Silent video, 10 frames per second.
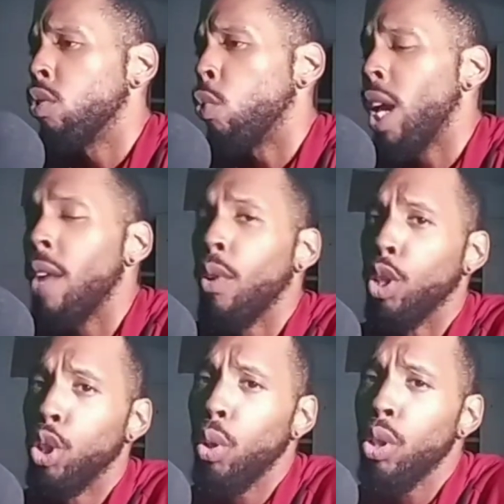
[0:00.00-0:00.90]
we have our
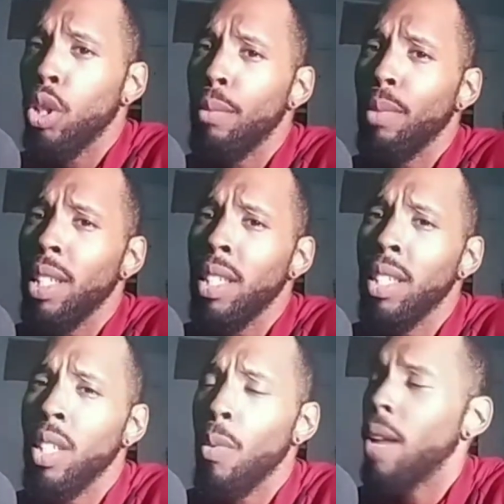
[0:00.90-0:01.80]
short term
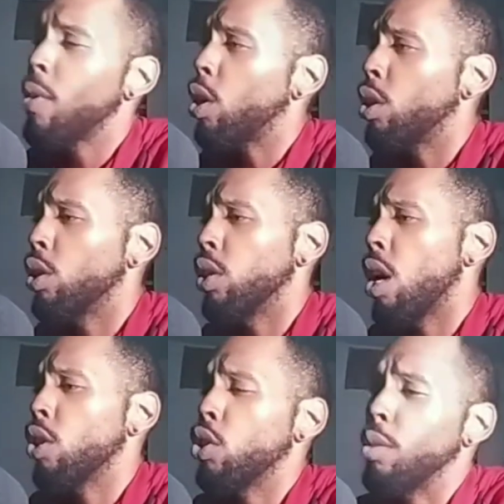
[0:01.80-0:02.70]
blessings and we have our
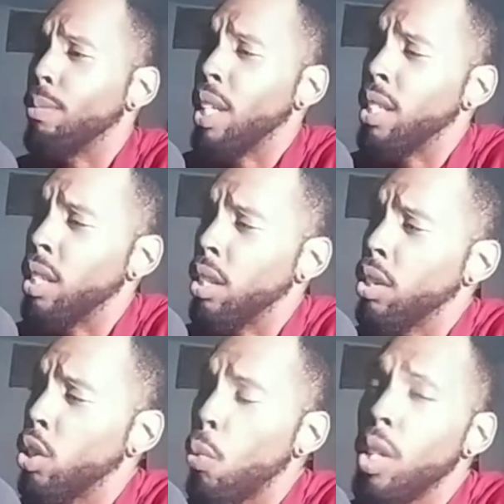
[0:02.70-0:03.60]
long term
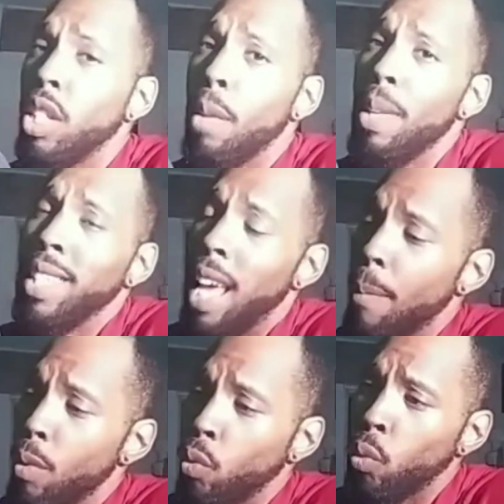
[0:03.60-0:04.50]
blessings. The ones that are meant to
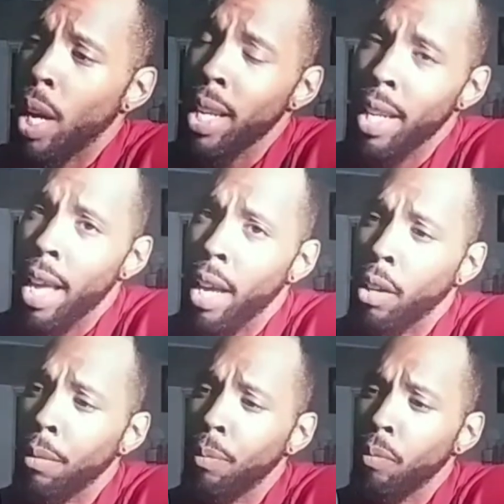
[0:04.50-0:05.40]
happen right
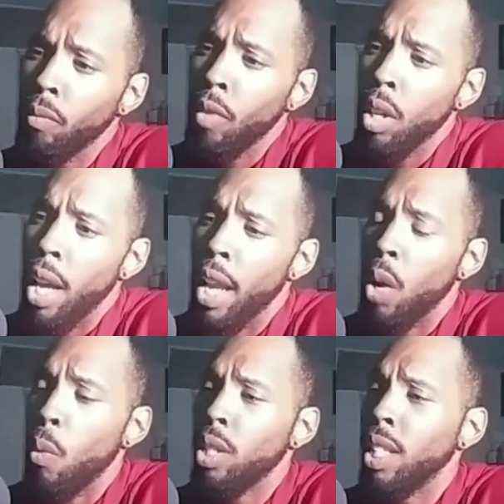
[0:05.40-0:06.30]
now and the
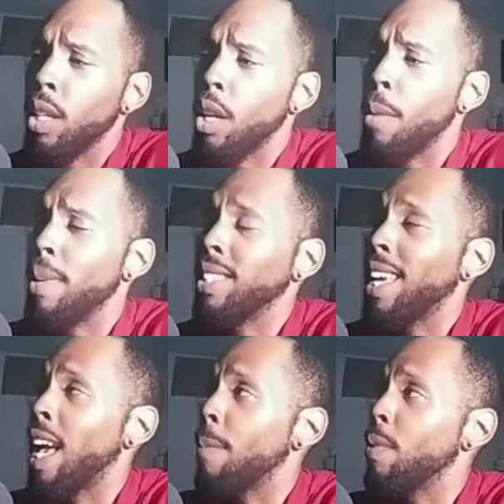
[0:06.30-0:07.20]
ones that are meant to
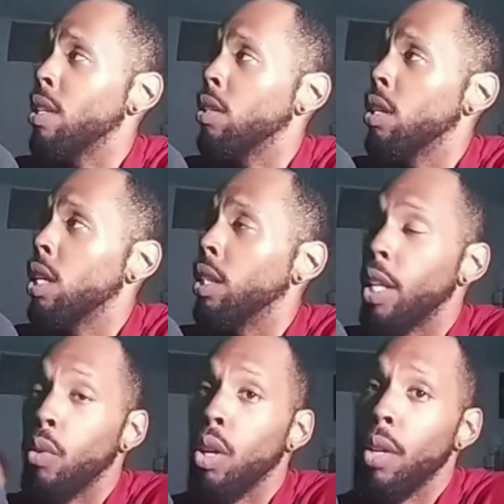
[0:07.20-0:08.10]
happen
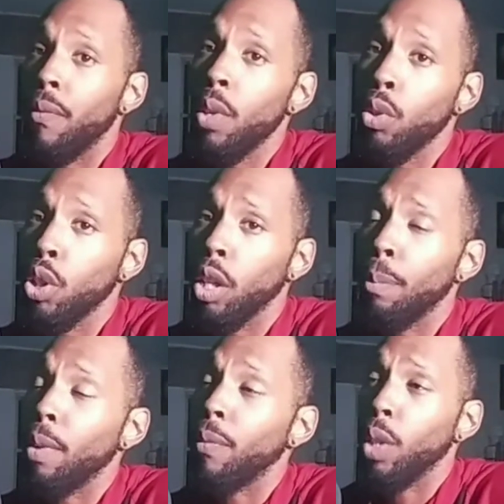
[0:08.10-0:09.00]
later on in the future,
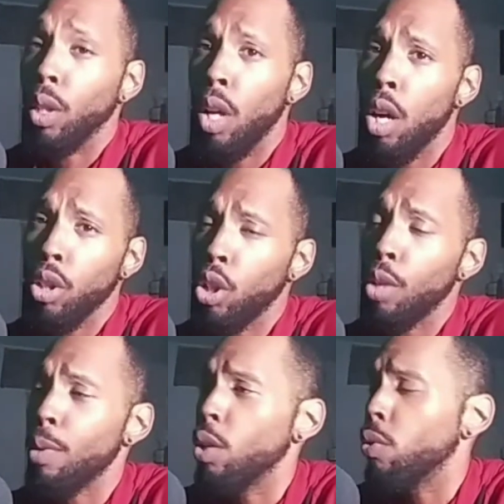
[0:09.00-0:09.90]
but for long
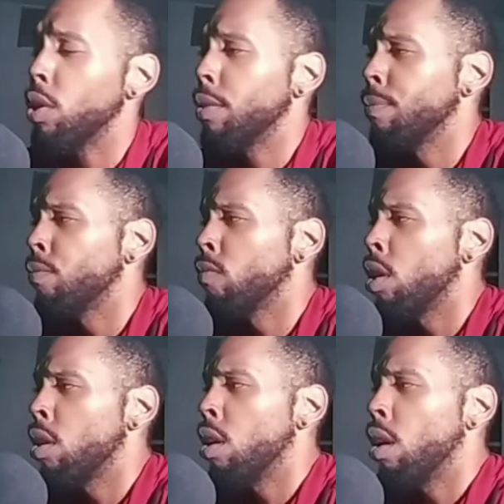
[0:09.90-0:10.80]
term use.
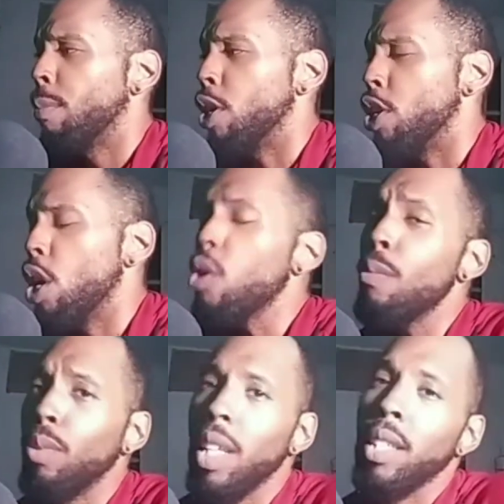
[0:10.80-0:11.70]
But no
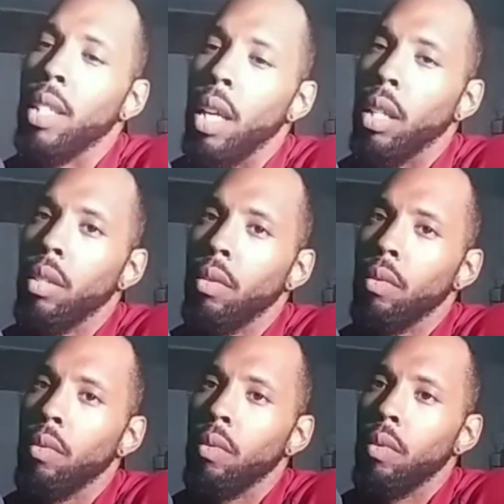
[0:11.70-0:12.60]
blessing,
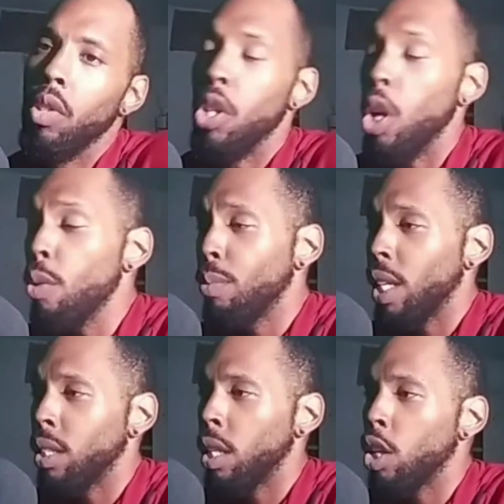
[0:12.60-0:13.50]
no
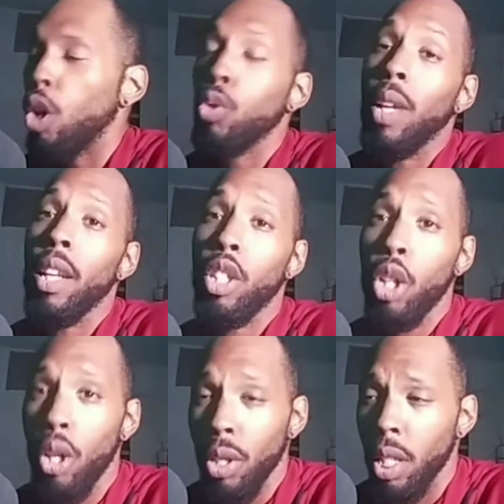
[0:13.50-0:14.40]
blessing goes without its
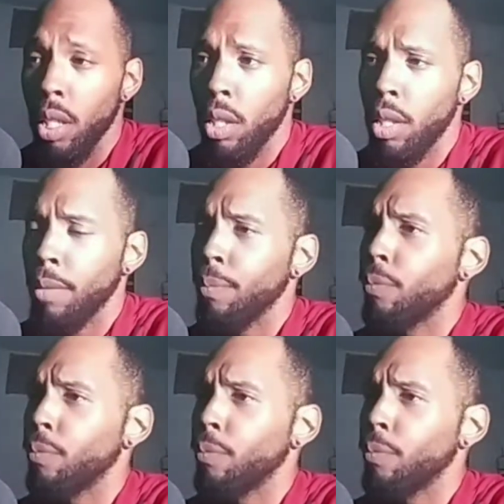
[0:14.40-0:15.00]
curses.